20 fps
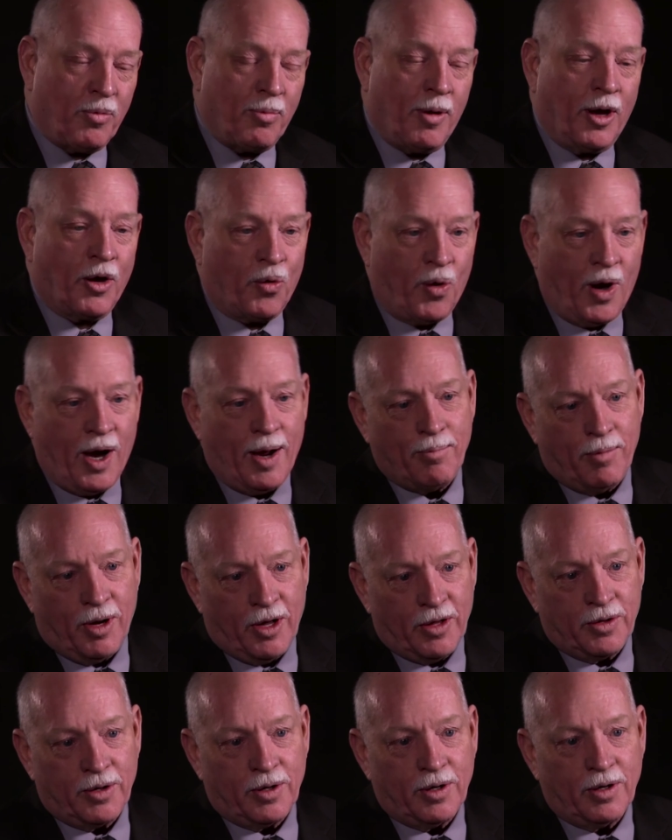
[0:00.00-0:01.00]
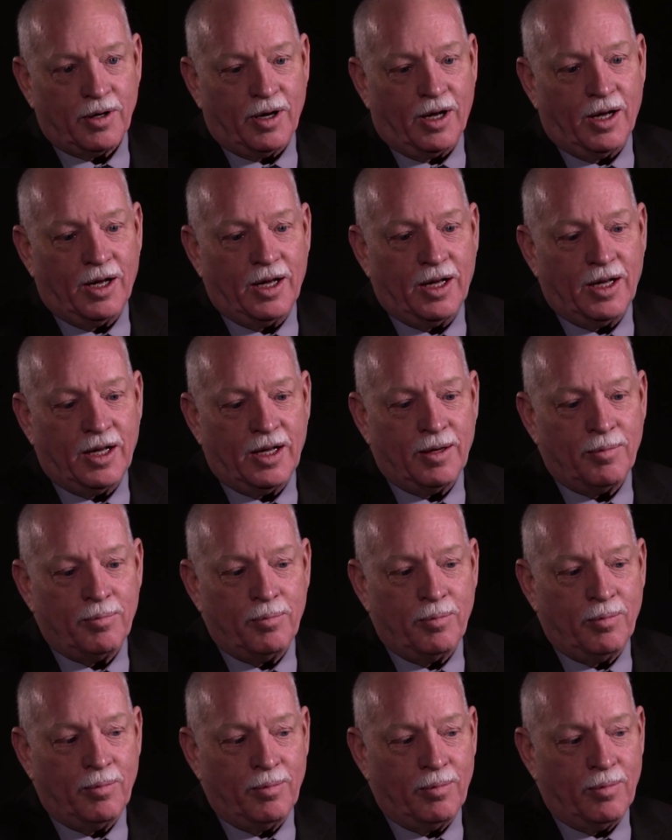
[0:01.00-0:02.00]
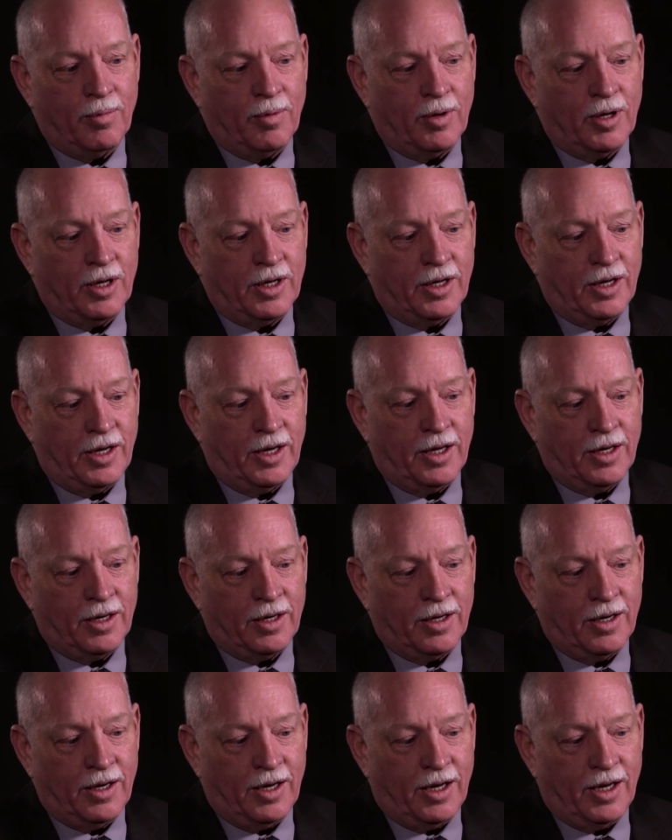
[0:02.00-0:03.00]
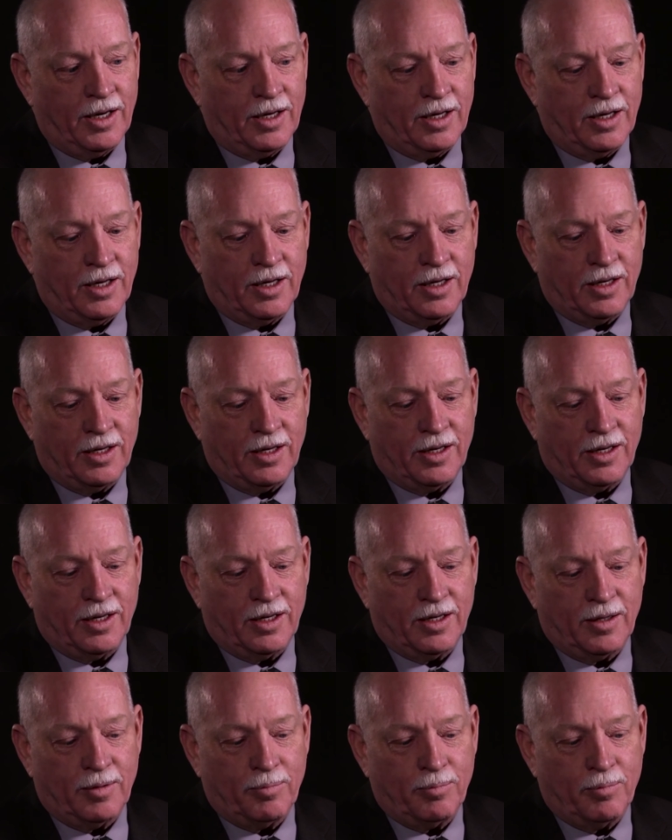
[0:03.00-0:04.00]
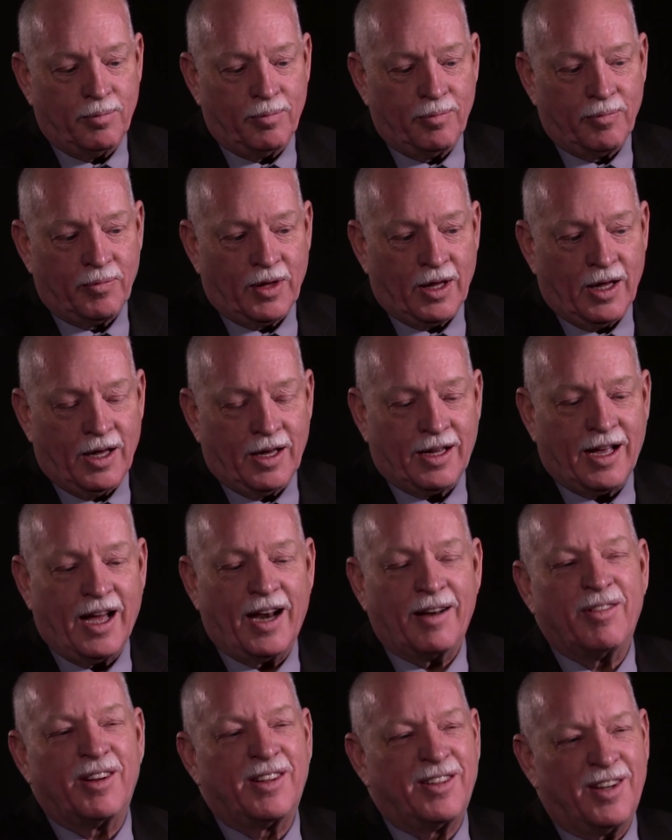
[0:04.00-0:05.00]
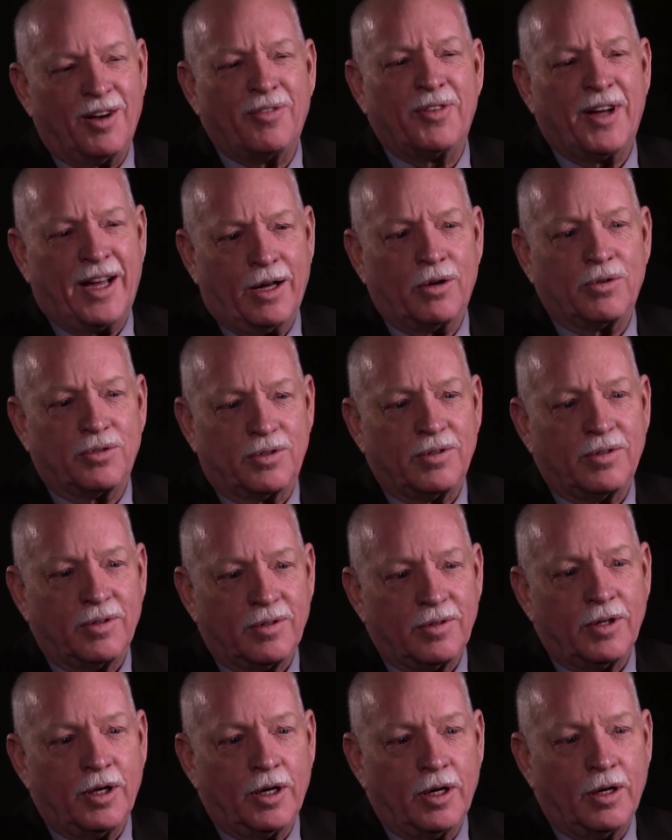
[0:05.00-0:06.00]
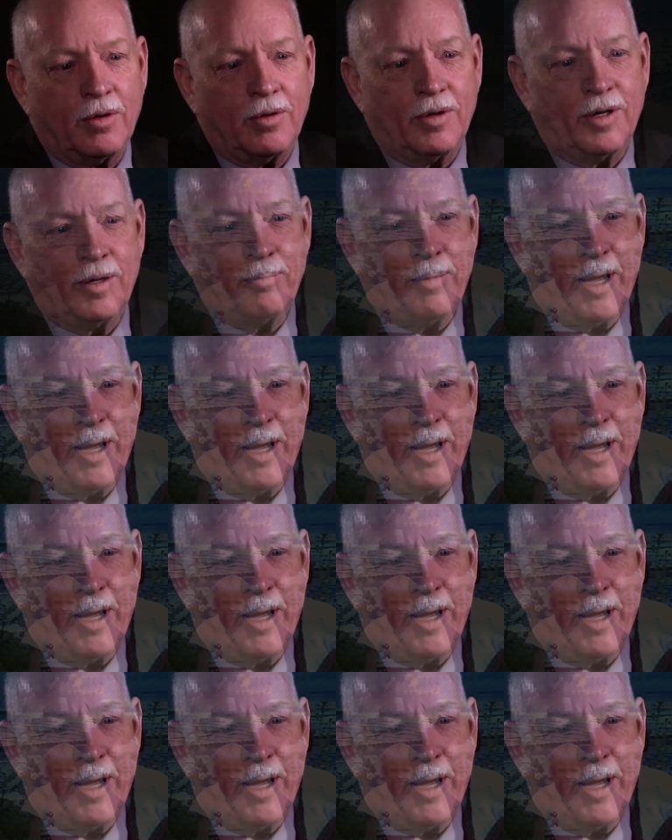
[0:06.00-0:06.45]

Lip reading: with my grandmother in a kind of a tough house. You know,